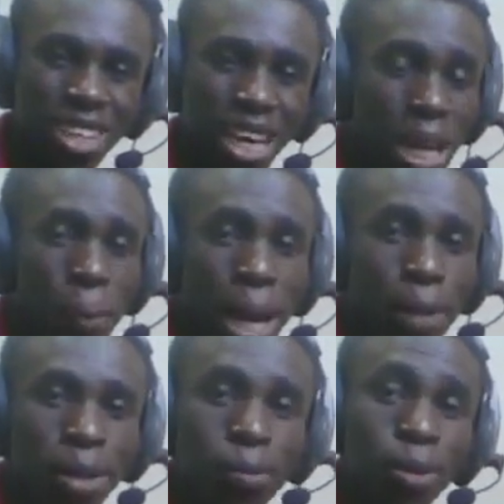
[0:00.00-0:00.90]
Okay, don't
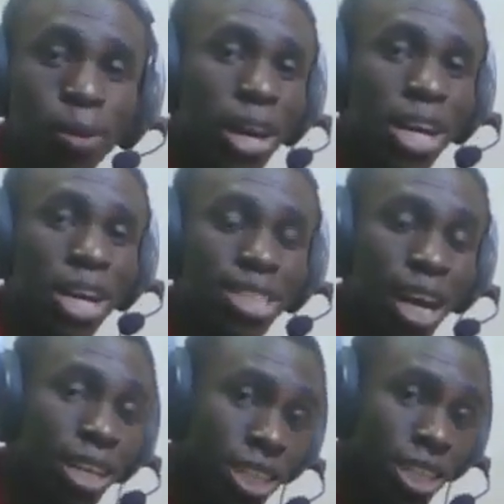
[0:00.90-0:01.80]
mind me, but you
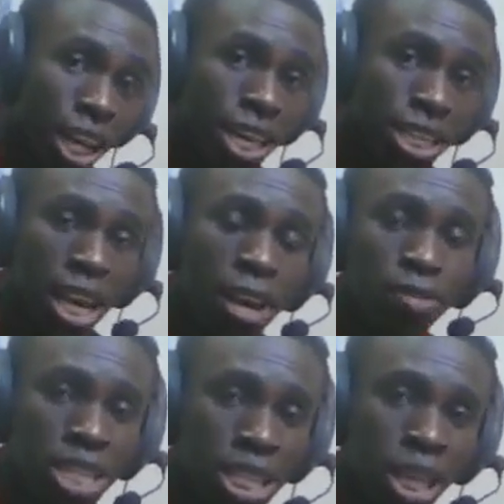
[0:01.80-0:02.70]
can change
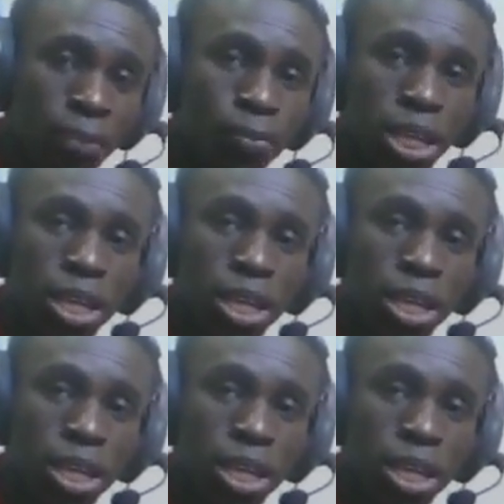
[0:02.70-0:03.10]
everything.